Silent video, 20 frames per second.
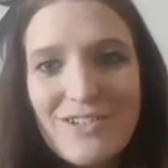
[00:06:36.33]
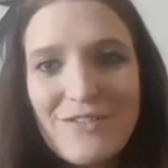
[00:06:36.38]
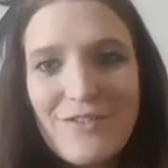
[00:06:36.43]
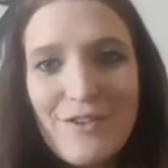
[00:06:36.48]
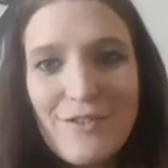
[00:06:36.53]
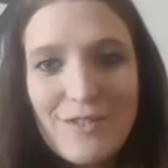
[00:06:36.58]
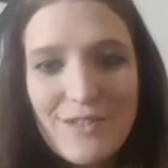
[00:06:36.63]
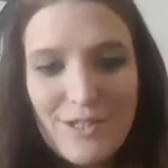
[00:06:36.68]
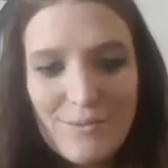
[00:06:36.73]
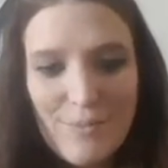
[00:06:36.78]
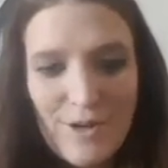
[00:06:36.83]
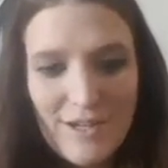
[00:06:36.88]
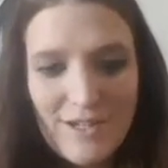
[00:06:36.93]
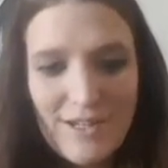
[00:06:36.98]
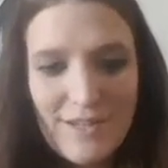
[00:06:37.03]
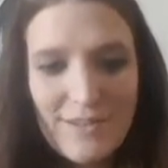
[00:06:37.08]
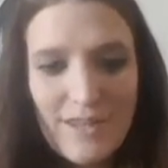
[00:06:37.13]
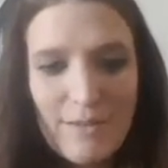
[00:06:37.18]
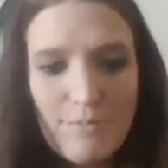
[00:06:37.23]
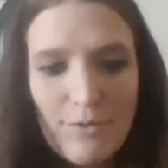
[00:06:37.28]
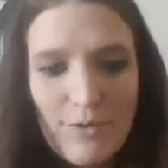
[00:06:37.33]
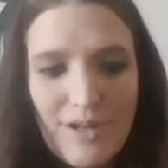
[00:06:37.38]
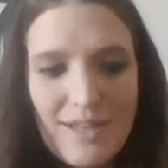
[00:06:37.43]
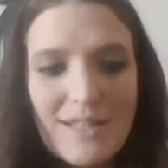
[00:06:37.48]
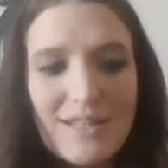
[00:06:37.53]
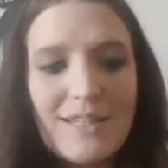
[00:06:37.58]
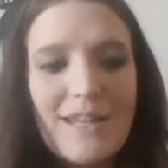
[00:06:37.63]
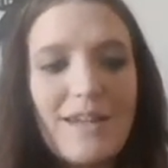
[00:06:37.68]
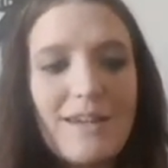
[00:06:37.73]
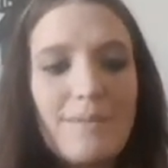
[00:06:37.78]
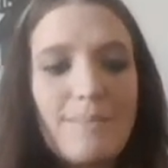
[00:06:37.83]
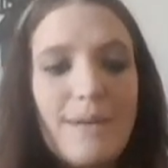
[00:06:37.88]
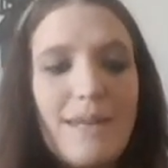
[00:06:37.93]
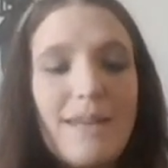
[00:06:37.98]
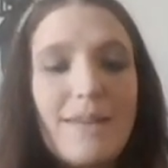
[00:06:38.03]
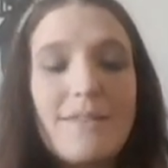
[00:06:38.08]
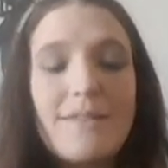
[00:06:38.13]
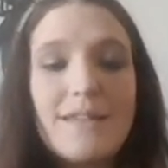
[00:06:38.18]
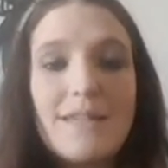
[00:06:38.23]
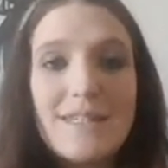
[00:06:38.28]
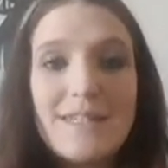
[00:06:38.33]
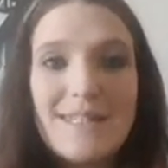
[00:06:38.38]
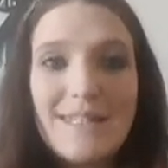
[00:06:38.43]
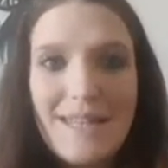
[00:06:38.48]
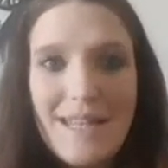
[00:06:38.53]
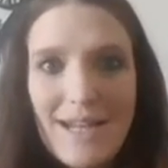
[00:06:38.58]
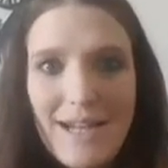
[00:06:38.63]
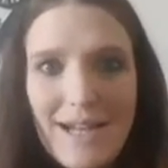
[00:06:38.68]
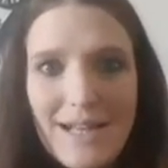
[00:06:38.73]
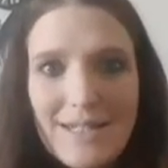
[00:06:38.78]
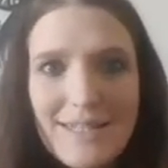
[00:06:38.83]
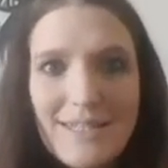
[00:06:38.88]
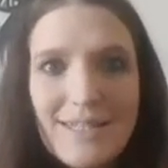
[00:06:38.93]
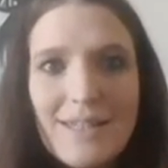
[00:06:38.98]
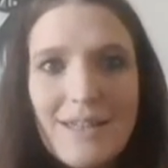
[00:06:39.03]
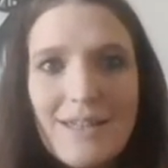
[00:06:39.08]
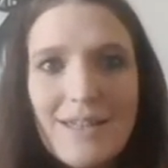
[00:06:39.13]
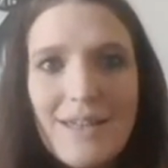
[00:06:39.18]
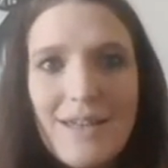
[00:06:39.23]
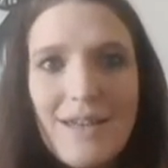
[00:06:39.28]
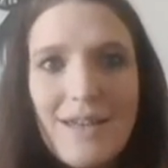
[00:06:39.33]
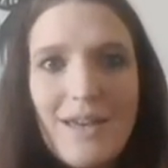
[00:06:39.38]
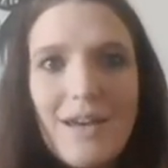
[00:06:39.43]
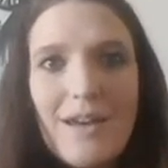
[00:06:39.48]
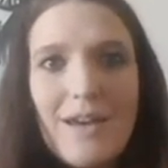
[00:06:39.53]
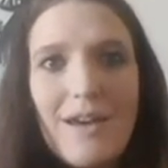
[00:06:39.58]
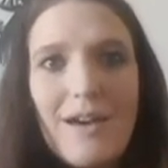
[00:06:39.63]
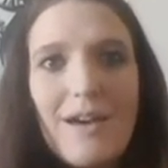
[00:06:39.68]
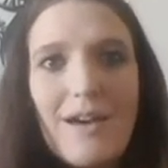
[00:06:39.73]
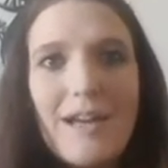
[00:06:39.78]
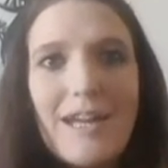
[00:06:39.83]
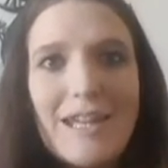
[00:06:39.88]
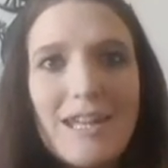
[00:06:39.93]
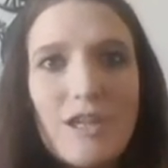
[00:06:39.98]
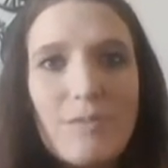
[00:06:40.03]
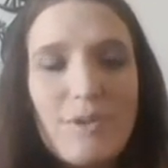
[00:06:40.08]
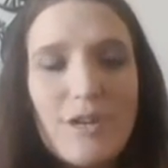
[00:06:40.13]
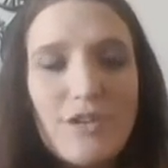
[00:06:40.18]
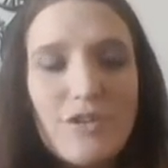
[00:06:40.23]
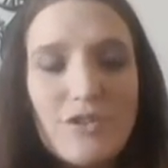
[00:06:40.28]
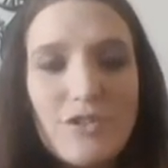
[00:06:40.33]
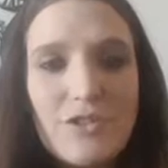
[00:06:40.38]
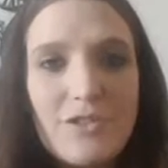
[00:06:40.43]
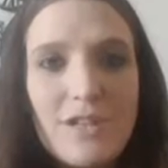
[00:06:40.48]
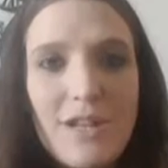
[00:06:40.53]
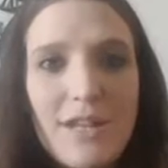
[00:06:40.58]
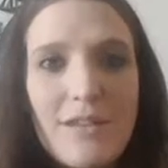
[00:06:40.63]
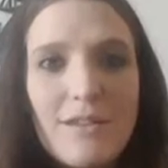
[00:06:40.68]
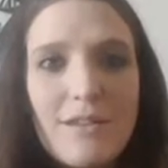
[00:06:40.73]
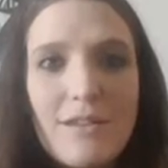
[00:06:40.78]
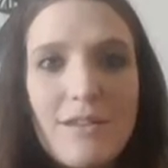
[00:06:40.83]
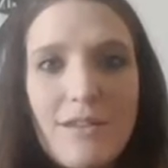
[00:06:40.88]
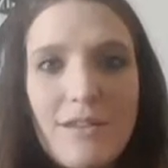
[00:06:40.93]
if I was still pregnant at that point till he had me this last acupuncture done,